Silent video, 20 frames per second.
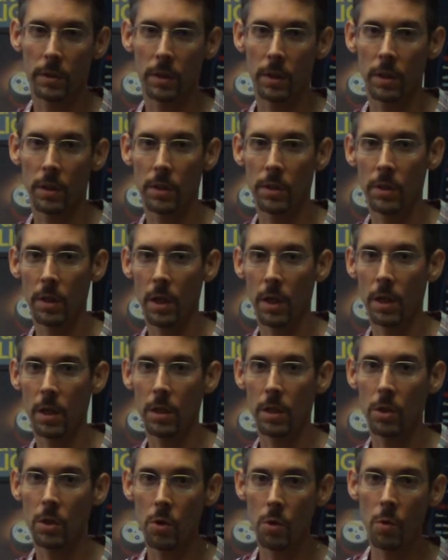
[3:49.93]
going to say
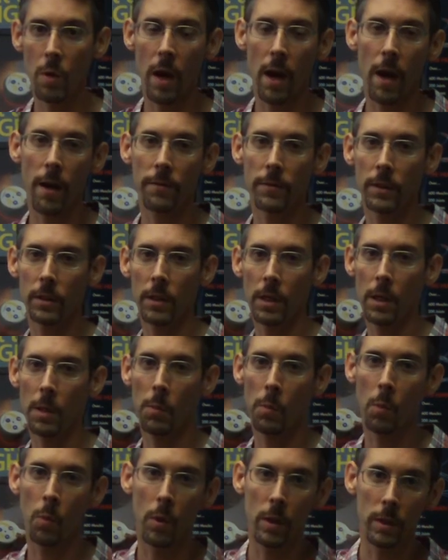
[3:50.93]
you have to
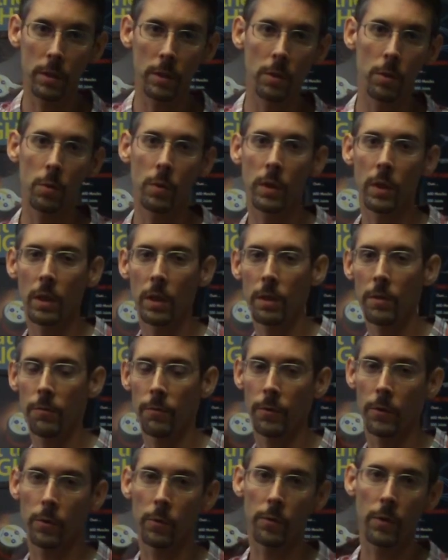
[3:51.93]
come once a week
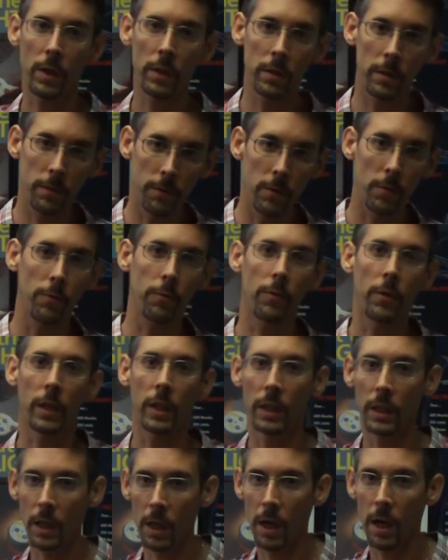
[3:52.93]
for the rest of your
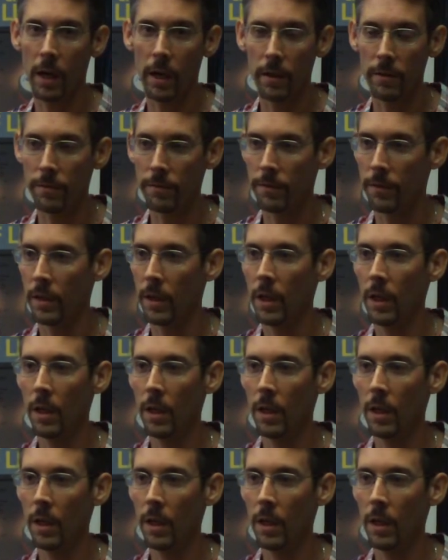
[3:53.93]
freaking life,